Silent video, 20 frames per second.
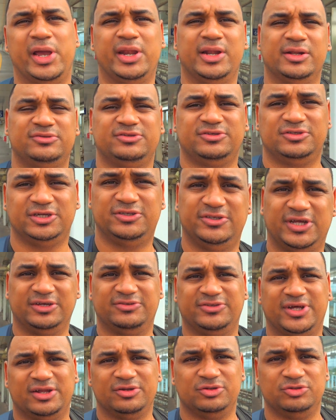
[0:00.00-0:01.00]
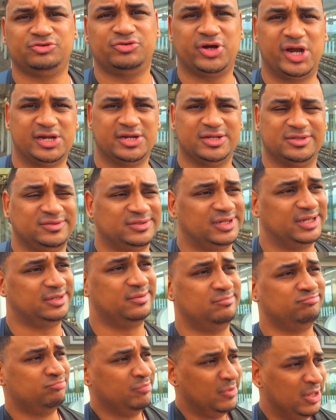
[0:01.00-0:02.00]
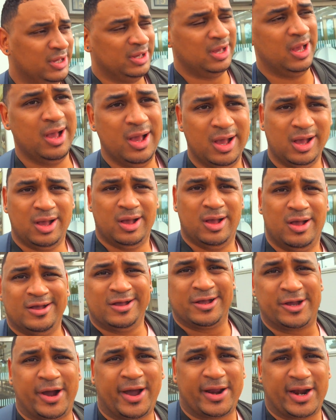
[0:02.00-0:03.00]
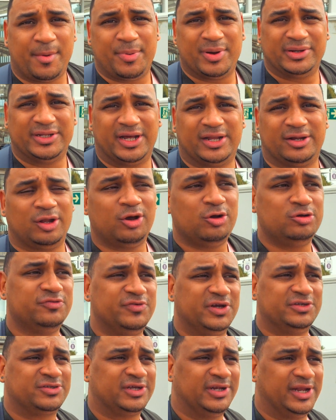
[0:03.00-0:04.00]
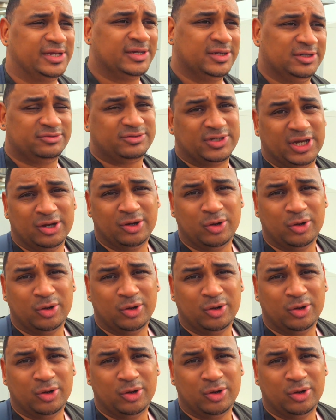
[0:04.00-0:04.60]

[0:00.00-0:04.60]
way to test out new trainers than going up and down loads of escalators,